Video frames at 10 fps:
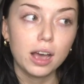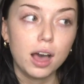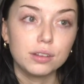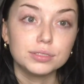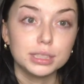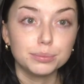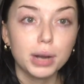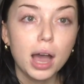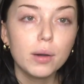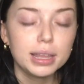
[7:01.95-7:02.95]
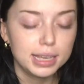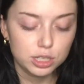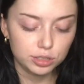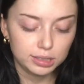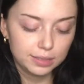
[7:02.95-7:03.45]
of Dip Brow. I think
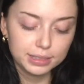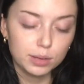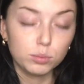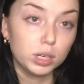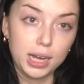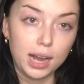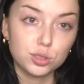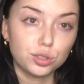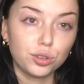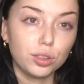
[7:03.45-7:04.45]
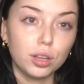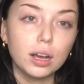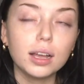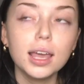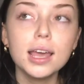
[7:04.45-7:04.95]
it just gives it a more natural
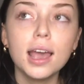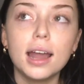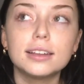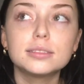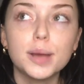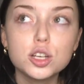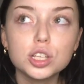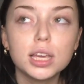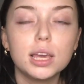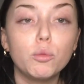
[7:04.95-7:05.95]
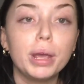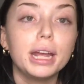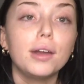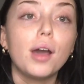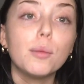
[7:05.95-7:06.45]
look, and especially
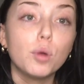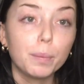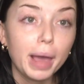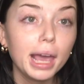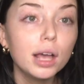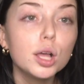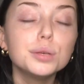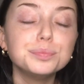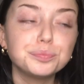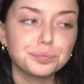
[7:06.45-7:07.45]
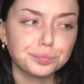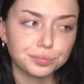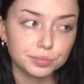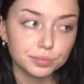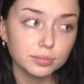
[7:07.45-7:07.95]
when I'm more pale,
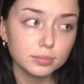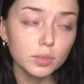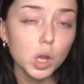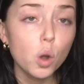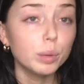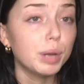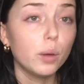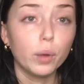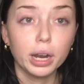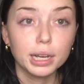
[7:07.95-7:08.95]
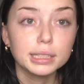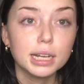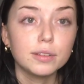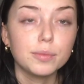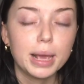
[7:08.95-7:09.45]
when I'm not wearing a
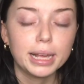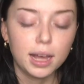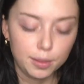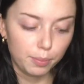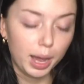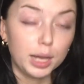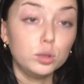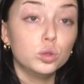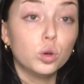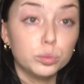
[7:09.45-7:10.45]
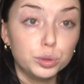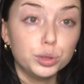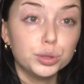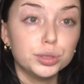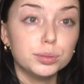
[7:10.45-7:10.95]
ton of makeup, my
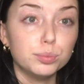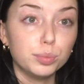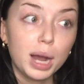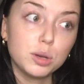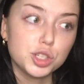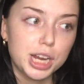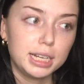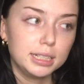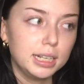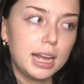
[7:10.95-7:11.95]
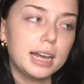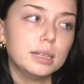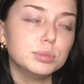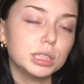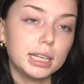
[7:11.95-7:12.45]
normal brow shade can
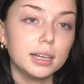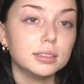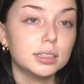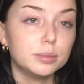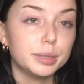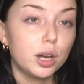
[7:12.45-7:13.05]
end up looking a little bit